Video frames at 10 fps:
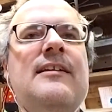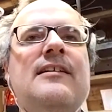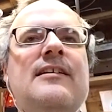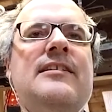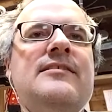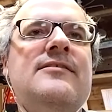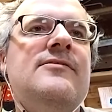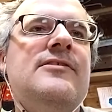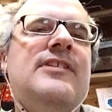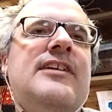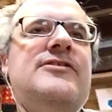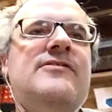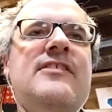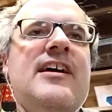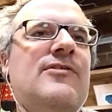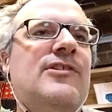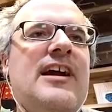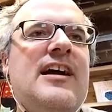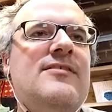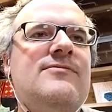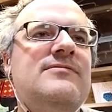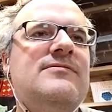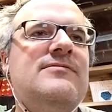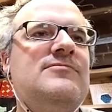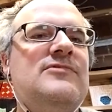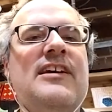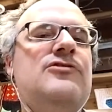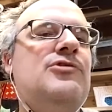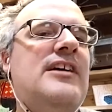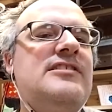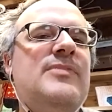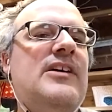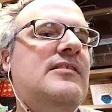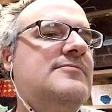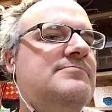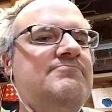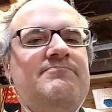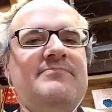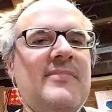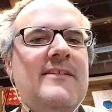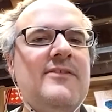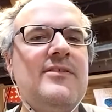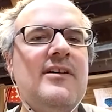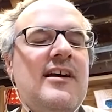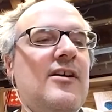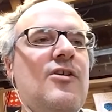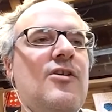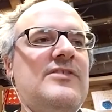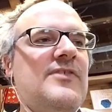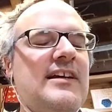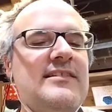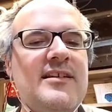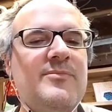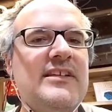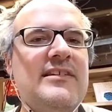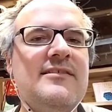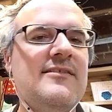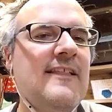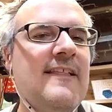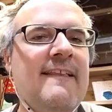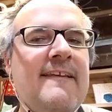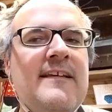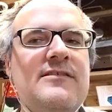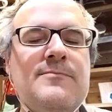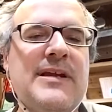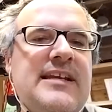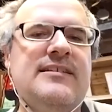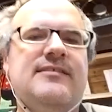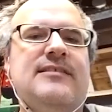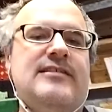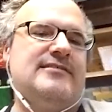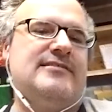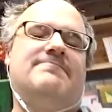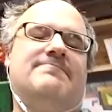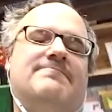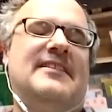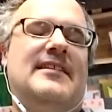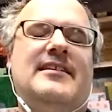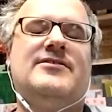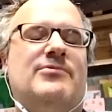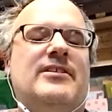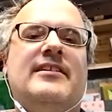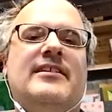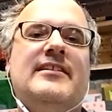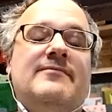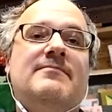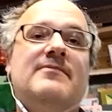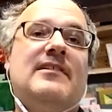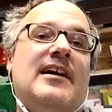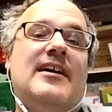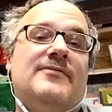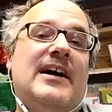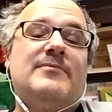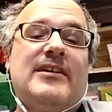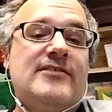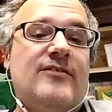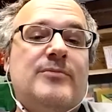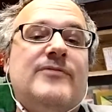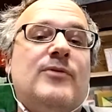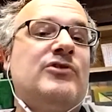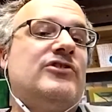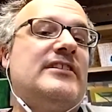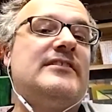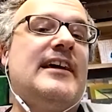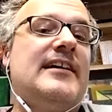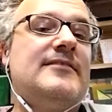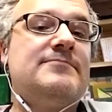And you know, I never have like a dry spell. You know, I always find something to paint. It's it's really I find myself to be fortunate in that.